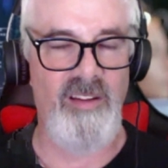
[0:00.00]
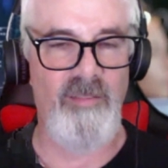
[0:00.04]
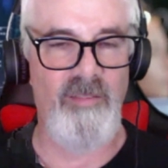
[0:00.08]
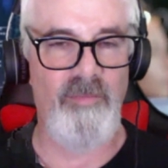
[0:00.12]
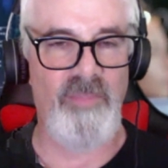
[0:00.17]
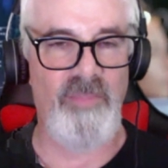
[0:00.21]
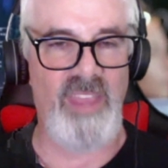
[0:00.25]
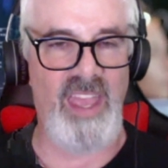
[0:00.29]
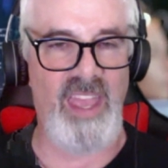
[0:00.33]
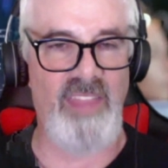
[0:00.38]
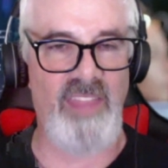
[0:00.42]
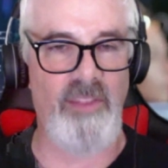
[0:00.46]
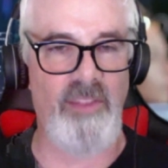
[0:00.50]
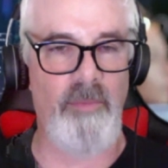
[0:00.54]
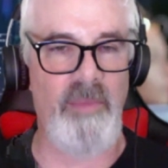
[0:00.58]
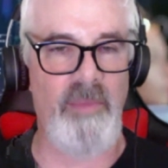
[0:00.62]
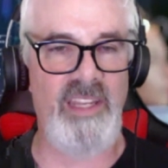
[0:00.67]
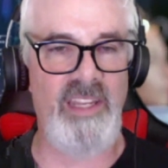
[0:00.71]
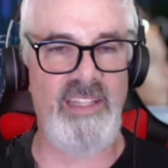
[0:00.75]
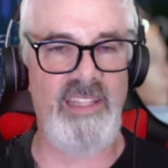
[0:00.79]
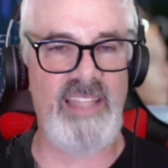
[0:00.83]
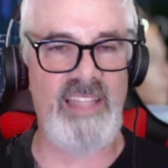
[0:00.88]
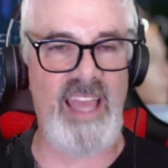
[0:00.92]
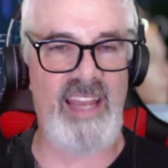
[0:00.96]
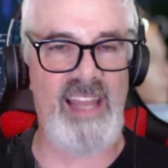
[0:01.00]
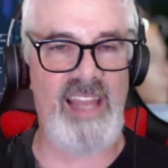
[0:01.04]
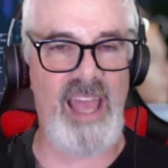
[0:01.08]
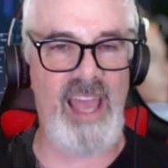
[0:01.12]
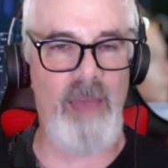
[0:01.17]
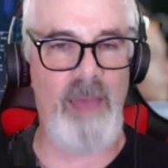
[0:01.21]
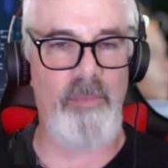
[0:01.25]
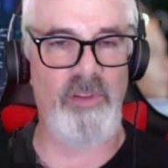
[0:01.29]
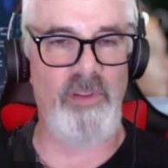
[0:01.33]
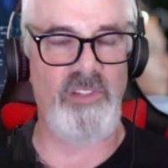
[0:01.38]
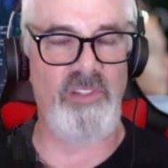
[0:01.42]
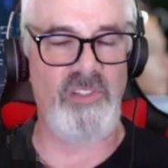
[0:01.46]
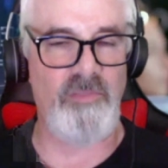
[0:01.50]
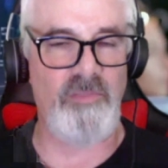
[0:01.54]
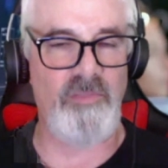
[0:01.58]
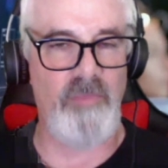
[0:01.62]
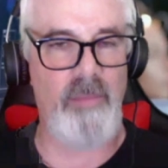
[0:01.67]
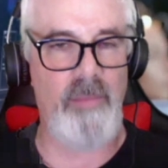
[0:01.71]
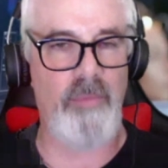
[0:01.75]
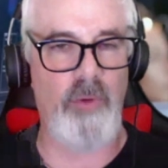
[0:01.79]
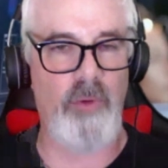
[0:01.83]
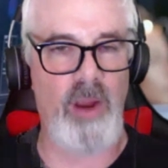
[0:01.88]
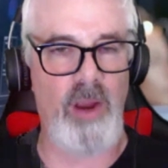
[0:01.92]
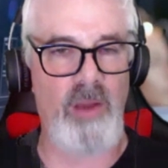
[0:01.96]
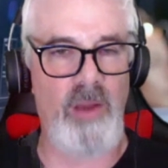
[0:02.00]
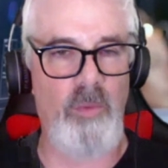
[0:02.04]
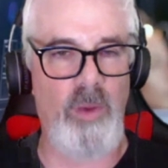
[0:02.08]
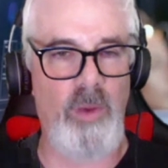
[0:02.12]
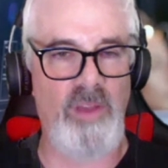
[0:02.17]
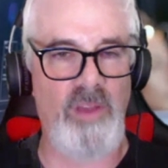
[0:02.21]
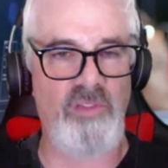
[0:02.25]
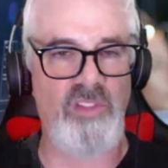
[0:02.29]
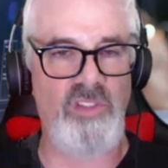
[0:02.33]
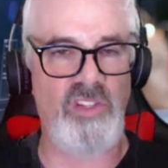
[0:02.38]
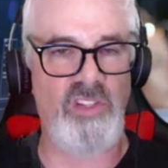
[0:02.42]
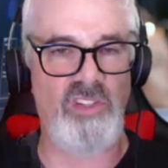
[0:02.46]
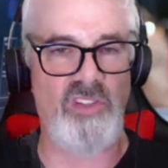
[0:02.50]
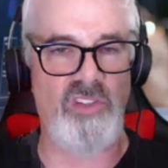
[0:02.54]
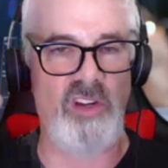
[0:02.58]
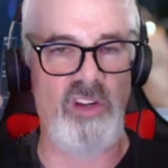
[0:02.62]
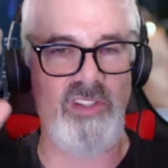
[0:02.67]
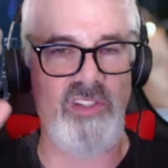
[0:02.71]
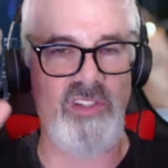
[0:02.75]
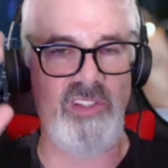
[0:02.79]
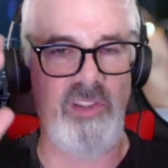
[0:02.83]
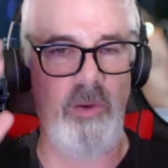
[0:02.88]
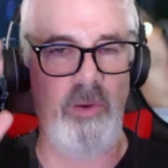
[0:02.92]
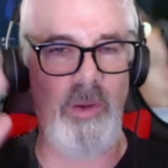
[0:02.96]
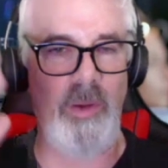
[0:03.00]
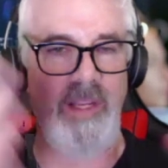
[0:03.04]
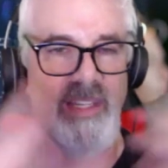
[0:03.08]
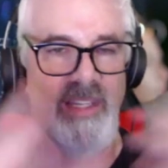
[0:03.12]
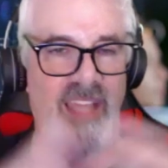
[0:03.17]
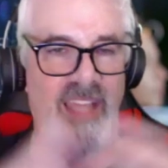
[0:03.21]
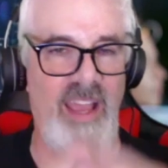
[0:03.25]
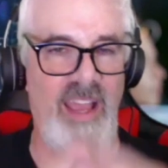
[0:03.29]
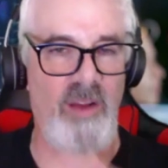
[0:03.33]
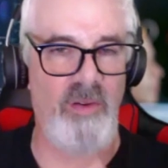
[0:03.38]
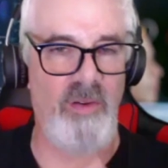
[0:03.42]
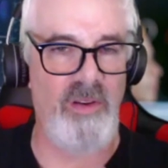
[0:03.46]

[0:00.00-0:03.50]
And the minute that happens, my brain waves just start slowing down.